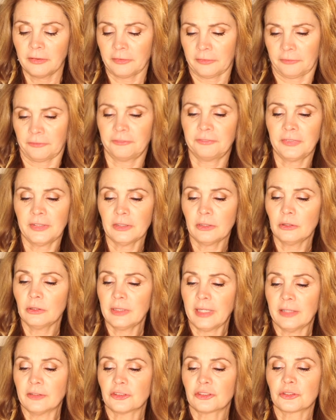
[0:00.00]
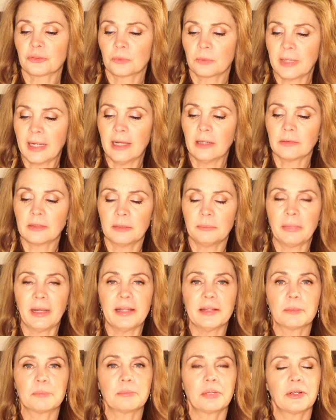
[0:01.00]
filled and surrounded by
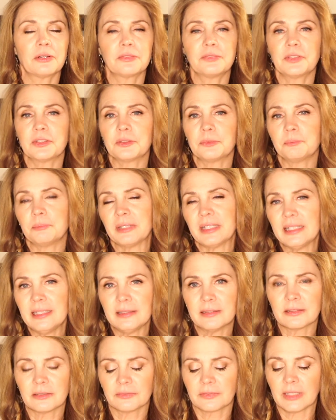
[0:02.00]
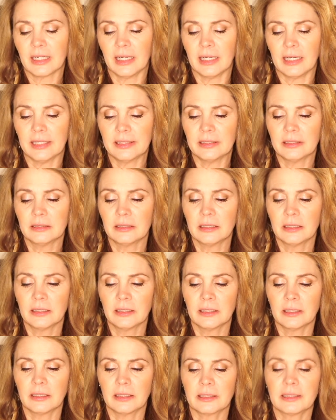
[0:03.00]
the perfect peace of God.
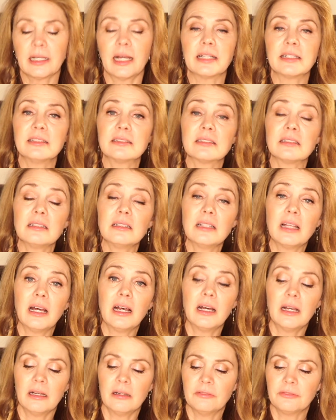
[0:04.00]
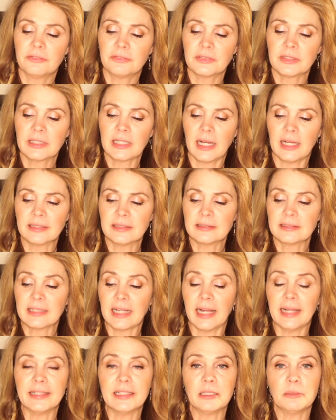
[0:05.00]
God is love. God is
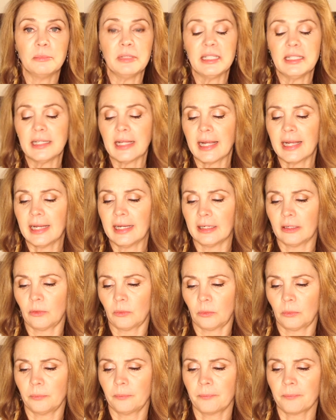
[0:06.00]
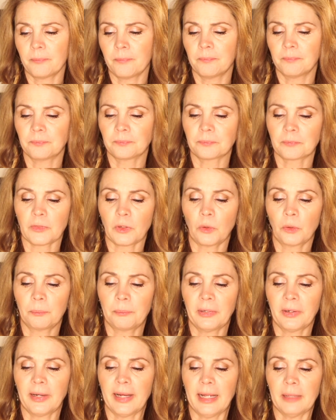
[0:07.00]
guiding me now. Or
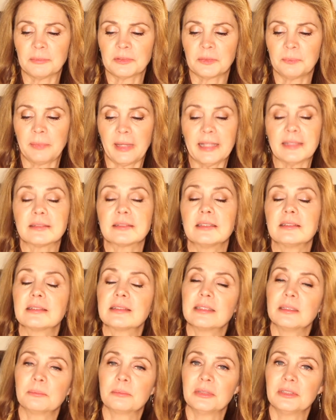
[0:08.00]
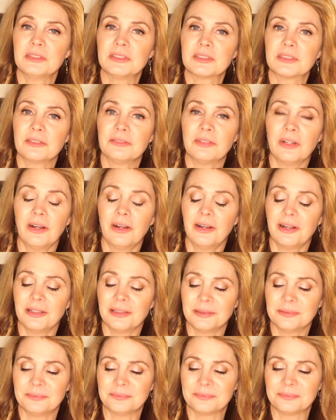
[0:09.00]
perhaps best and simplest of
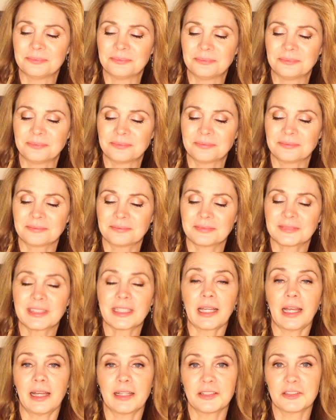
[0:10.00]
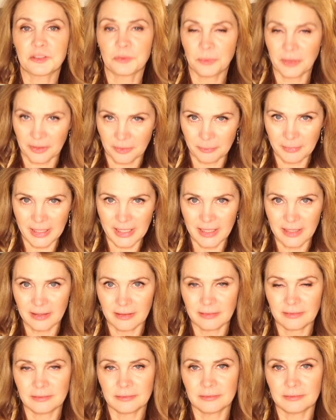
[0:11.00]
all, God is with me
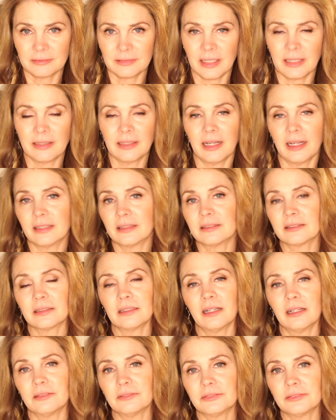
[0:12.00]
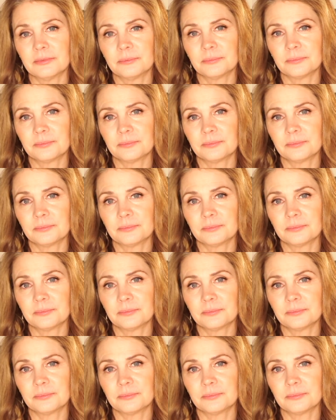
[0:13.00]
and God is love.